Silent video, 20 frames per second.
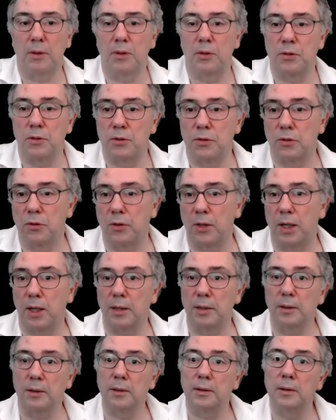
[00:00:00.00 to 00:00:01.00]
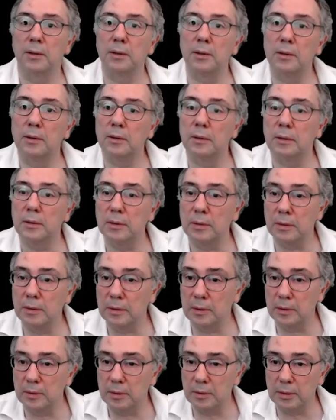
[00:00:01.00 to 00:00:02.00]
so that
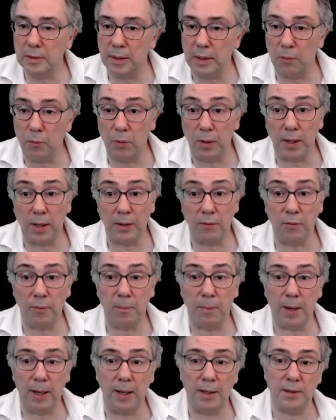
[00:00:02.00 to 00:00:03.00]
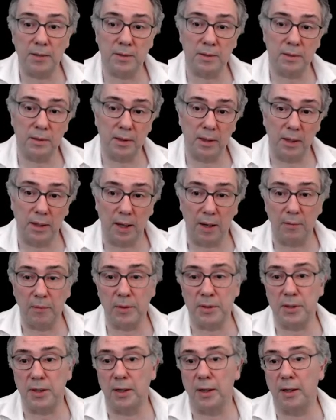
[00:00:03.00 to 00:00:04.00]
it will get replaced in every
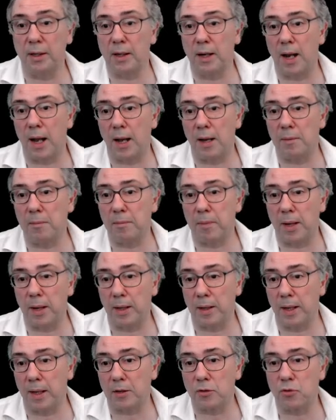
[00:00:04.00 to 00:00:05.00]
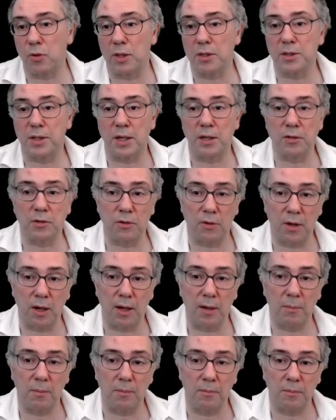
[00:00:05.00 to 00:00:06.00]
single client by the actual session
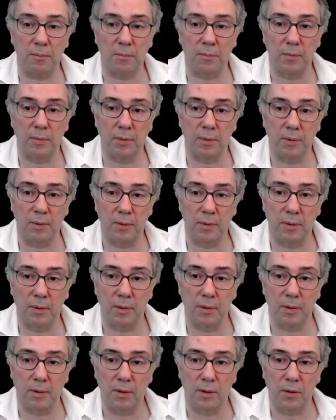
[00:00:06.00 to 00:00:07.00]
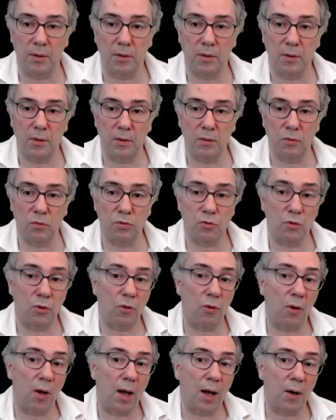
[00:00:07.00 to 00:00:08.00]
name to show you
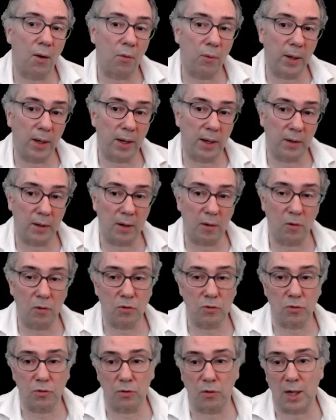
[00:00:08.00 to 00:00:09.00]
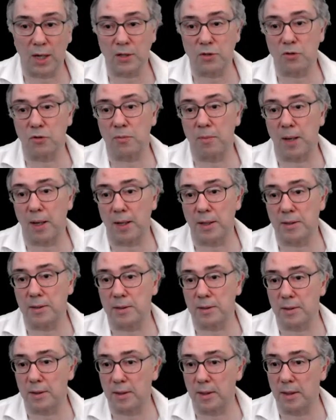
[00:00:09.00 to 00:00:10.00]
how we can also customize
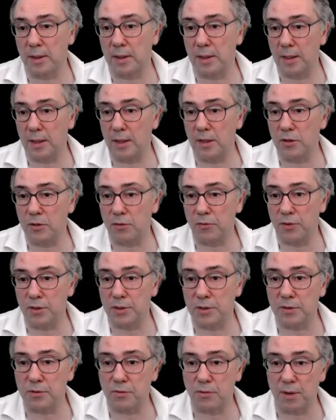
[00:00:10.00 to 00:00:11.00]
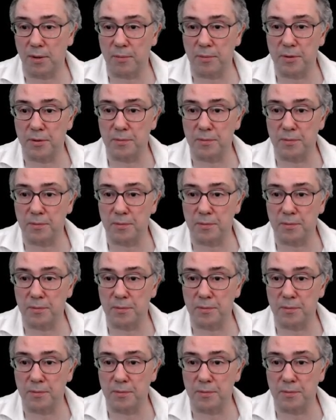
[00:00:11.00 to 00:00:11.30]
each of these streams.